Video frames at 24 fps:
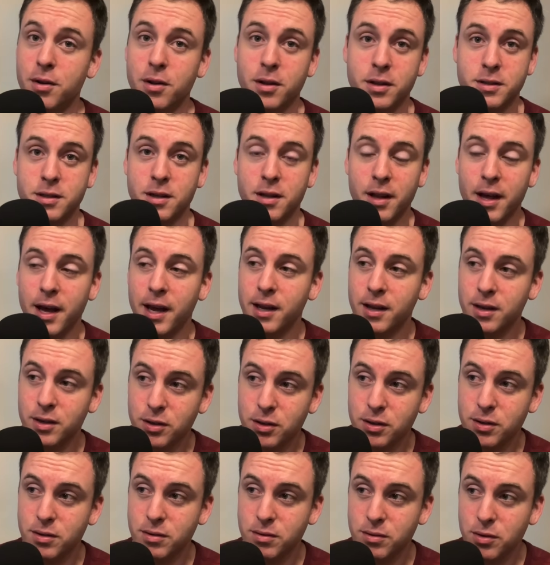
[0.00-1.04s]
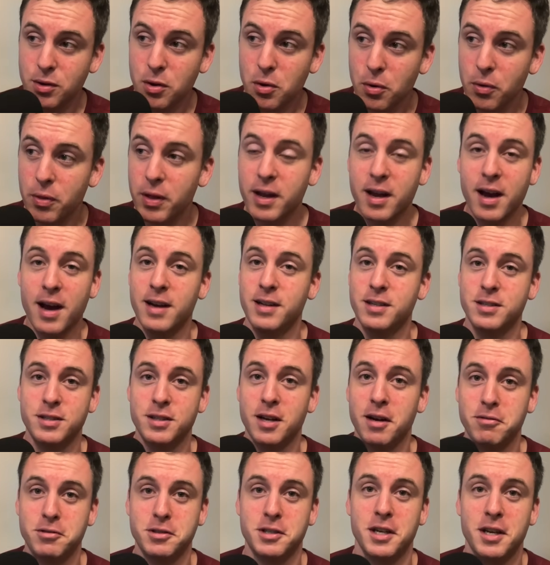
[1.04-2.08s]
to do the kind of
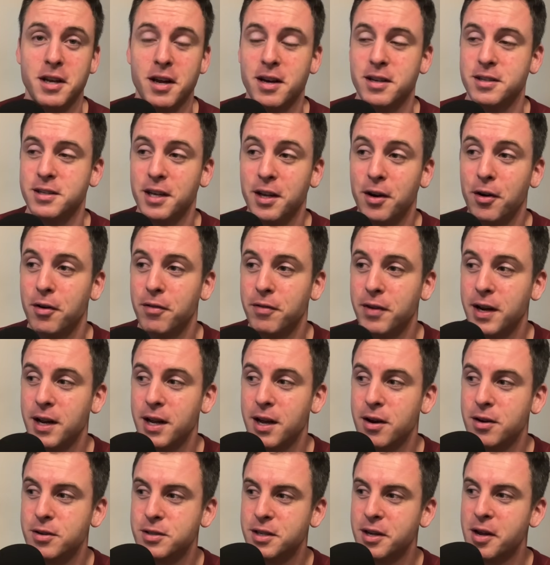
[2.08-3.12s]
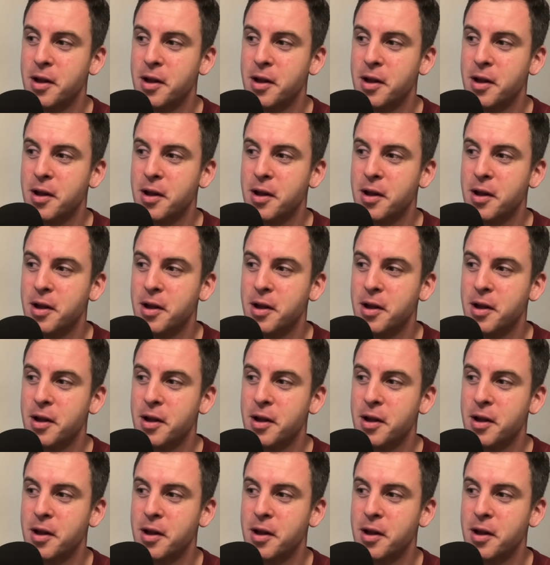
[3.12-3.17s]
stuff she does in her videos.